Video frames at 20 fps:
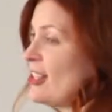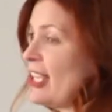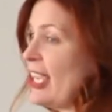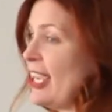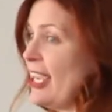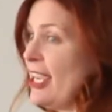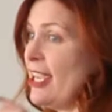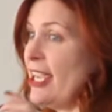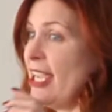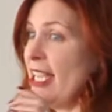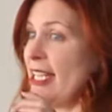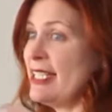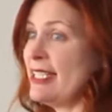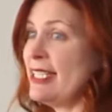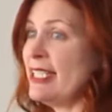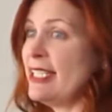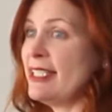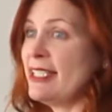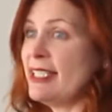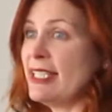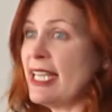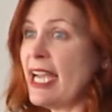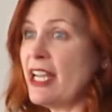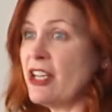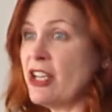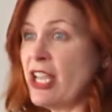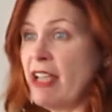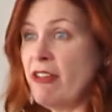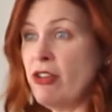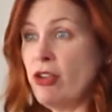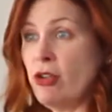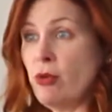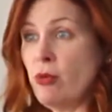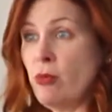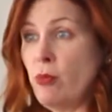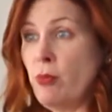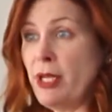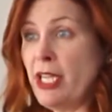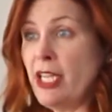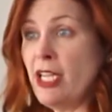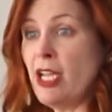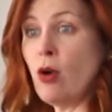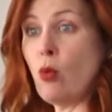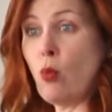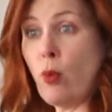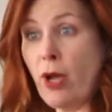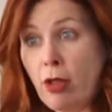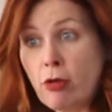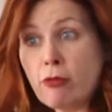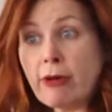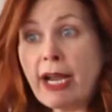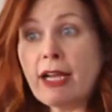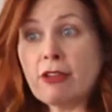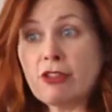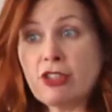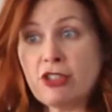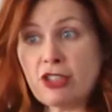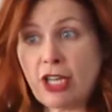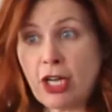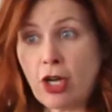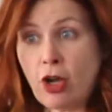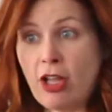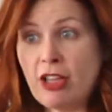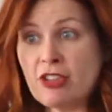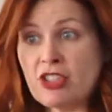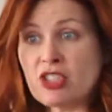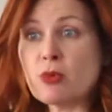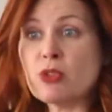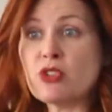they insist that you be a well-rounded psychologist,